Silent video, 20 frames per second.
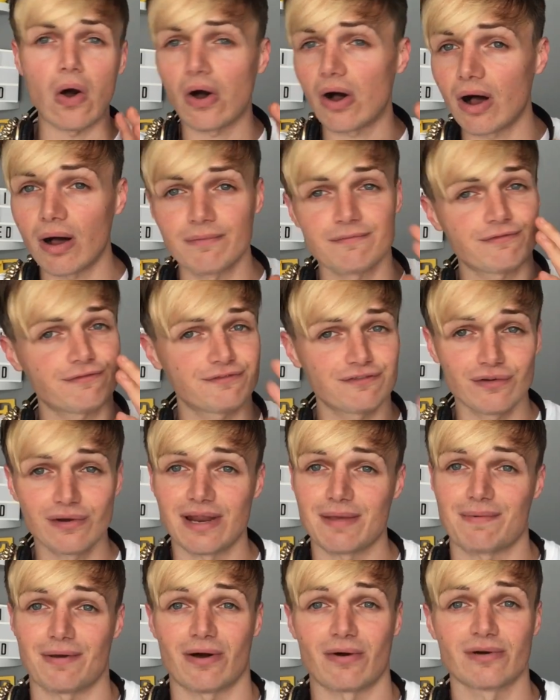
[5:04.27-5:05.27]
I'm fully
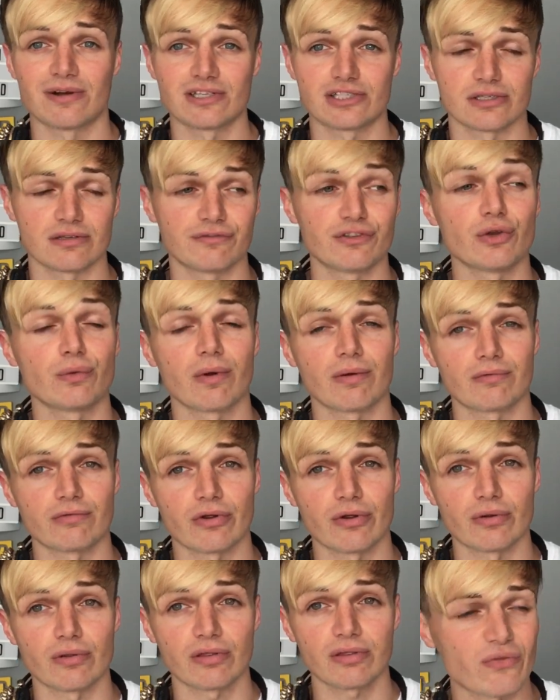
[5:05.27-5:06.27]
behind you if you want
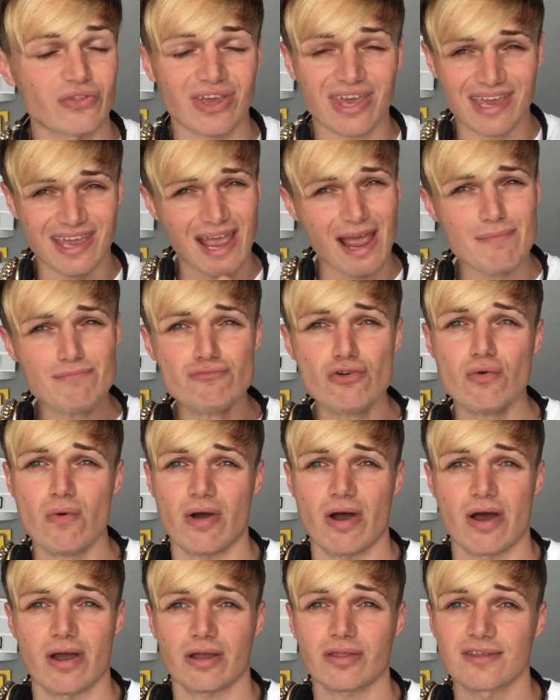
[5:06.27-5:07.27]
Ruth. The camera
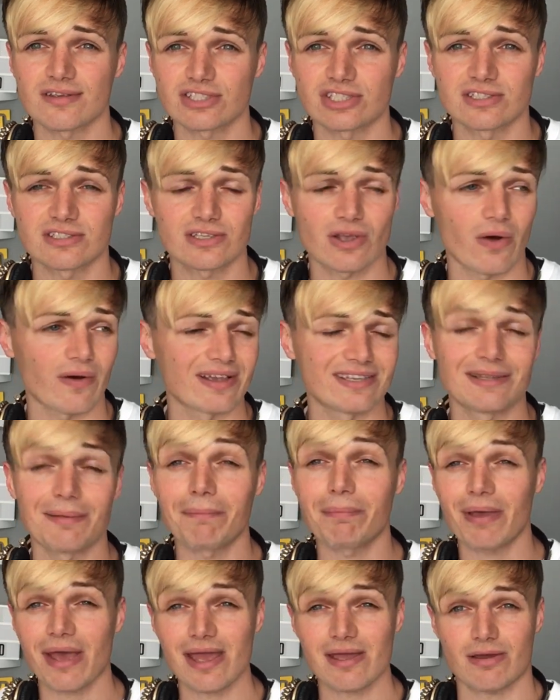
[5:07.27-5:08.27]
work that she's got is
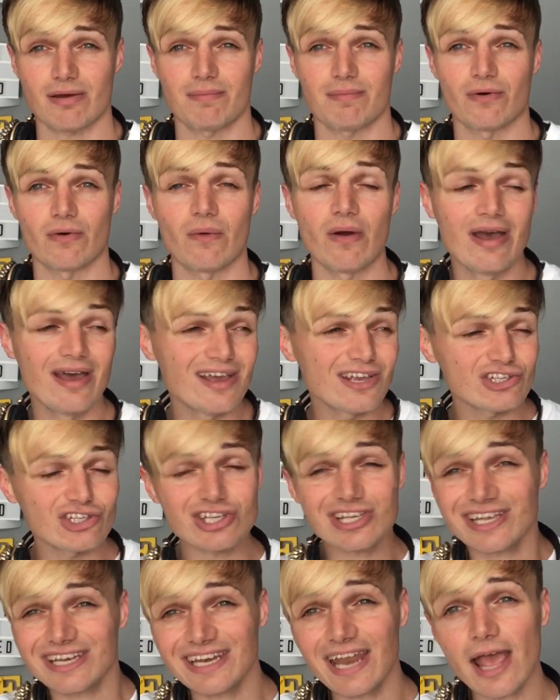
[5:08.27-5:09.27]
impeccable. She
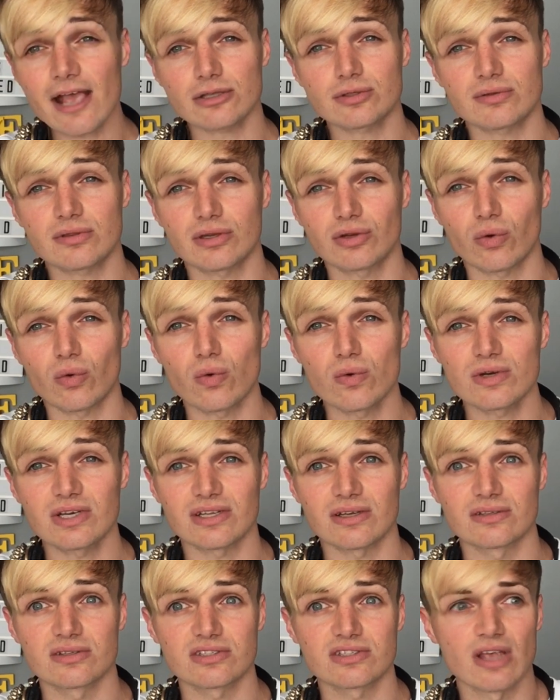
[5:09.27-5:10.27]
connects with an
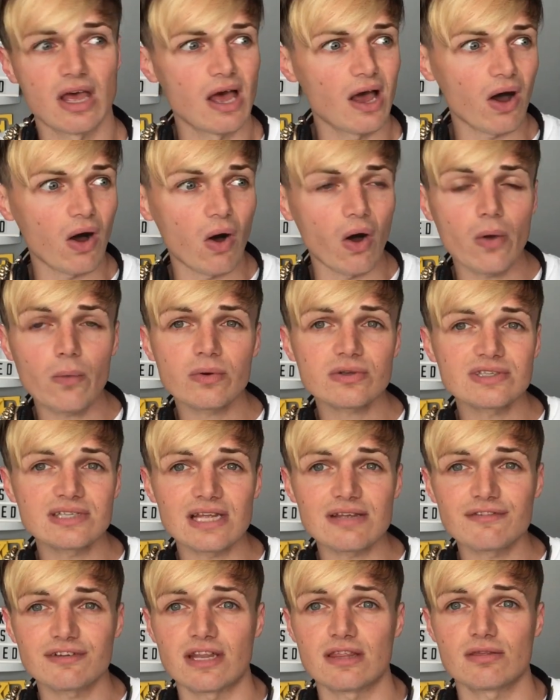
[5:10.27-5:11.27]
audience. I wasn't
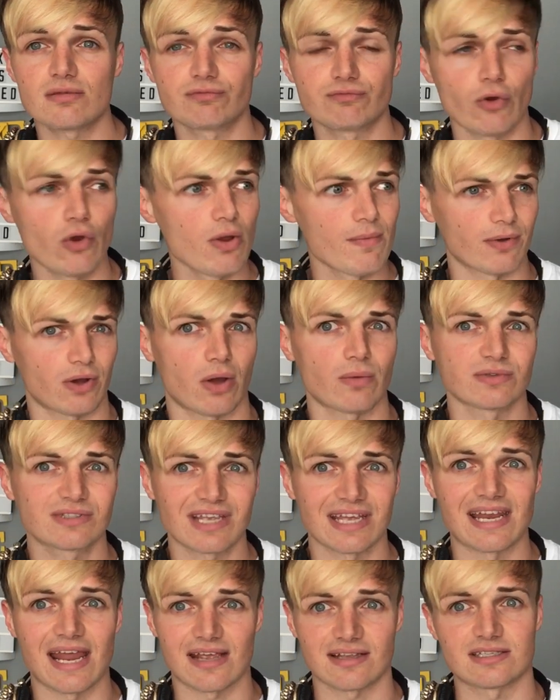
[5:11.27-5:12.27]
even in the room and I was
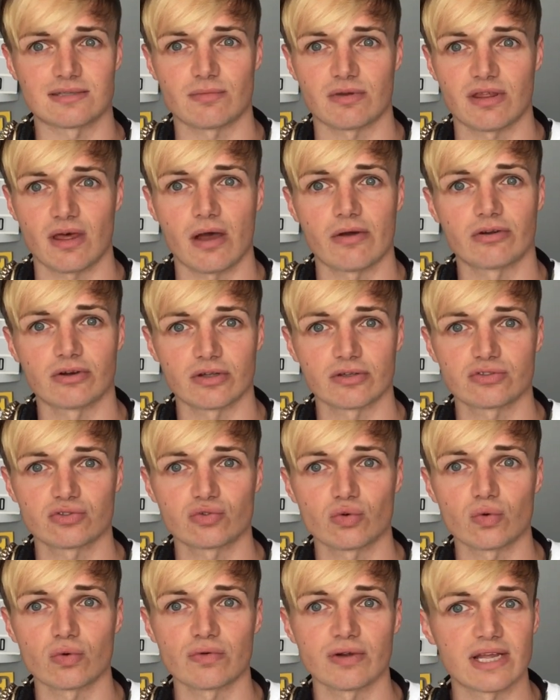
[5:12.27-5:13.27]
connecting with her and her
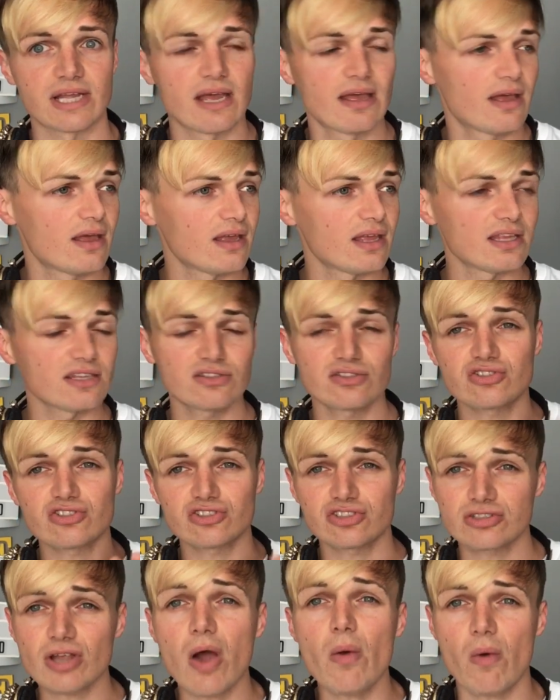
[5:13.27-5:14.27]
story. It's
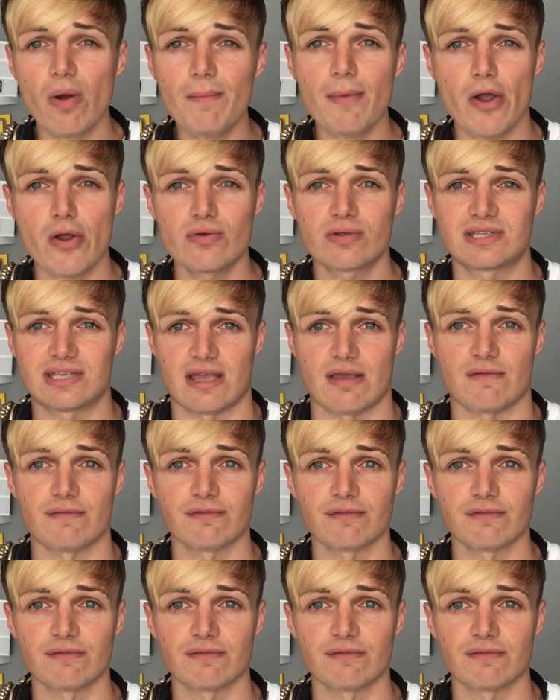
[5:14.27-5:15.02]
so emotive.